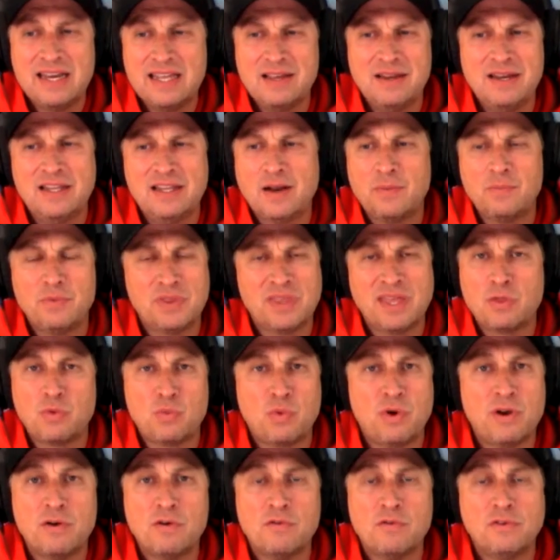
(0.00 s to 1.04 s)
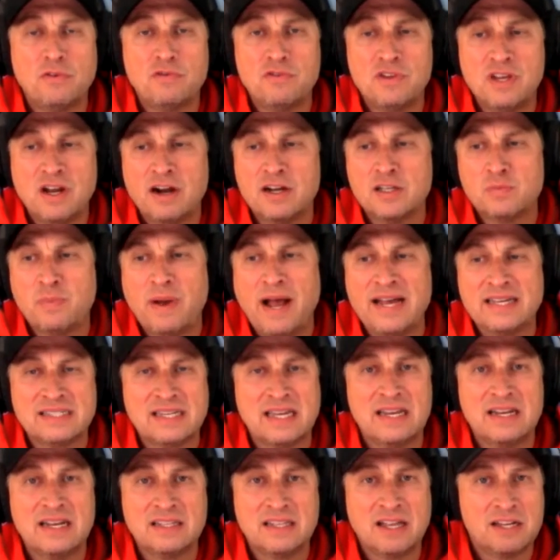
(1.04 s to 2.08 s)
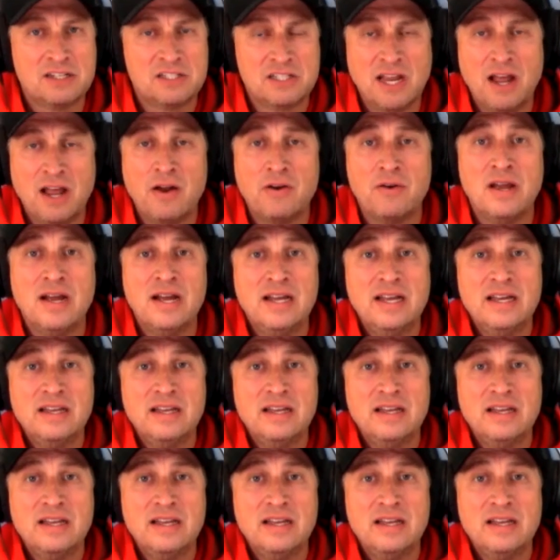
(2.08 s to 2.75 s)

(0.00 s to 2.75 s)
He ended up with like 350 yards passing and a touchdown.